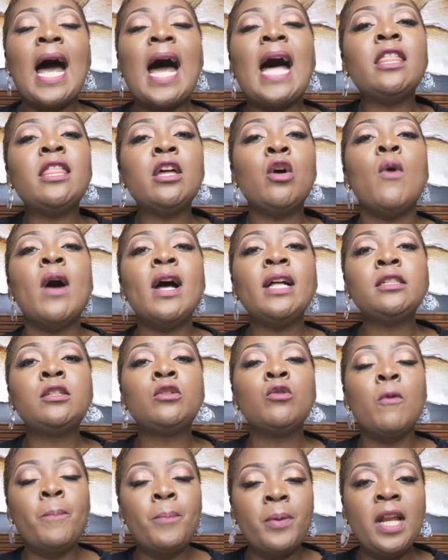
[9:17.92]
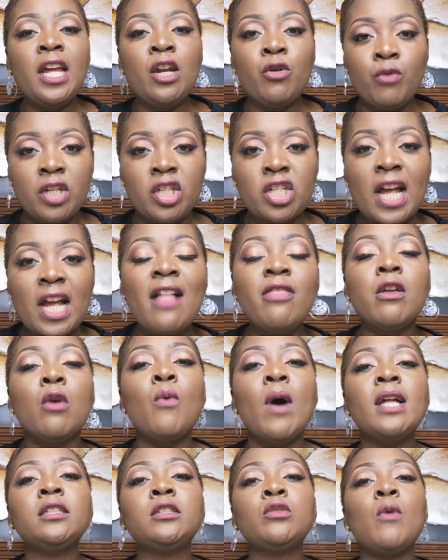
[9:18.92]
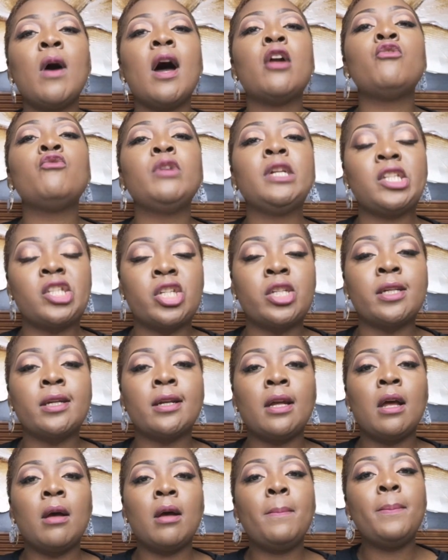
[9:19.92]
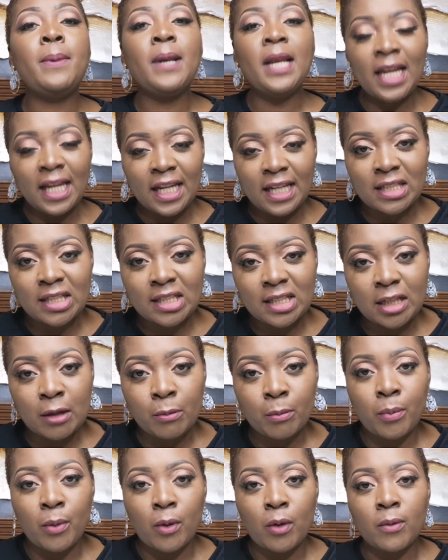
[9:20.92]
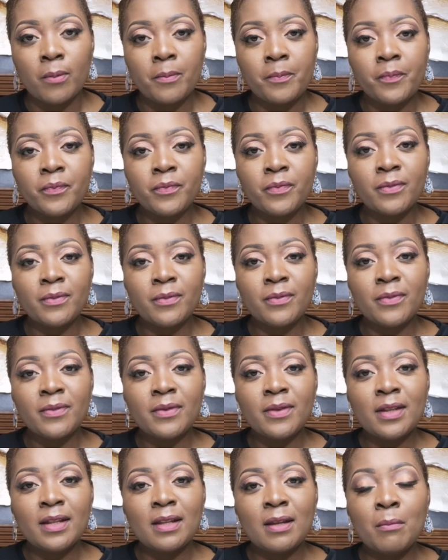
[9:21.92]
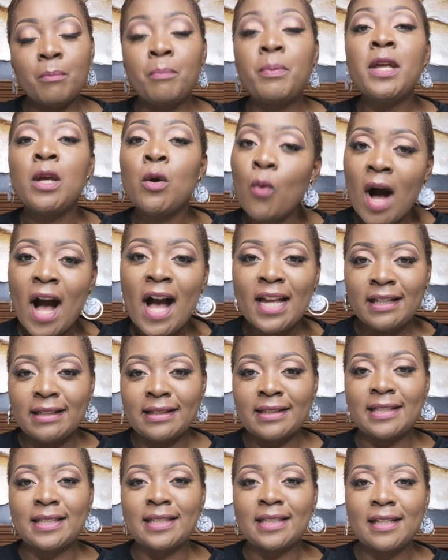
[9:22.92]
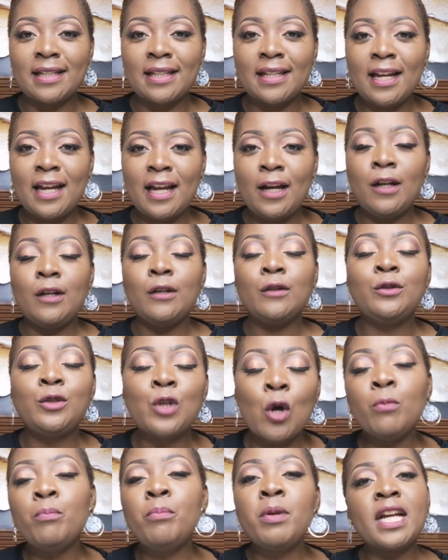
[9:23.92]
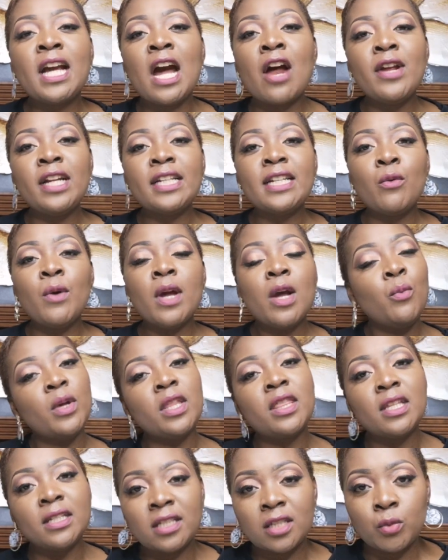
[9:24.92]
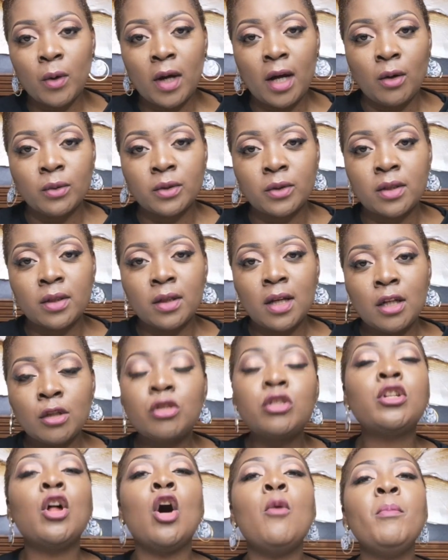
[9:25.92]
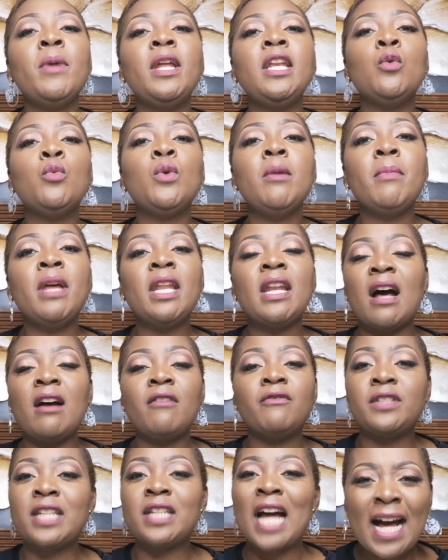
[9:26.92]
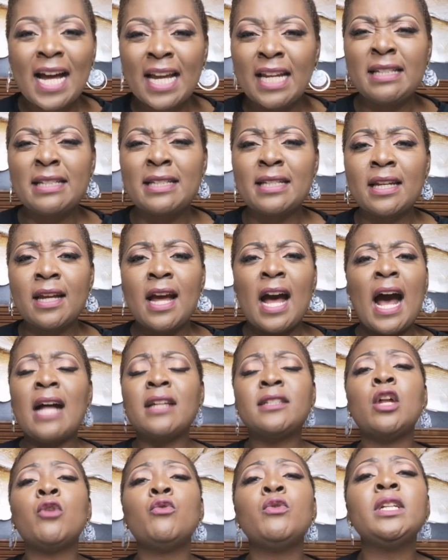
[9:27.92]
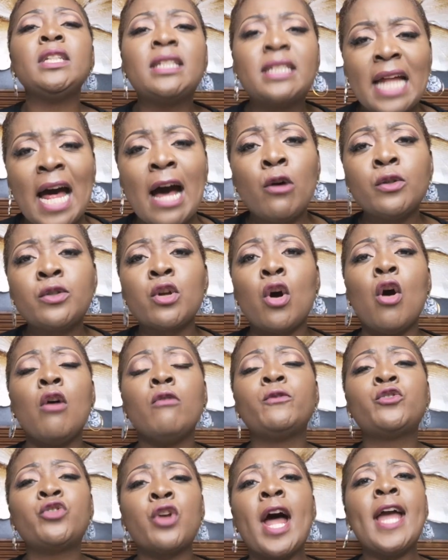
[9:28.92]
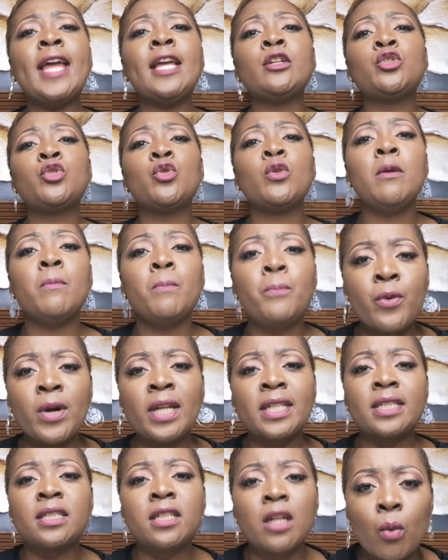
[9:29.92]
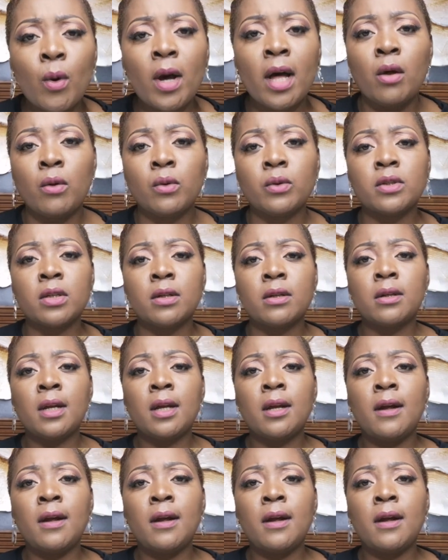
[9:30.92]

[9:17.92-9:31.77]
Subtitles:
are the ones who play rich, and the ones who are rich play it simple. Be wise. Don't be carried away with this world. So many women have died as a result of trying to impress the world.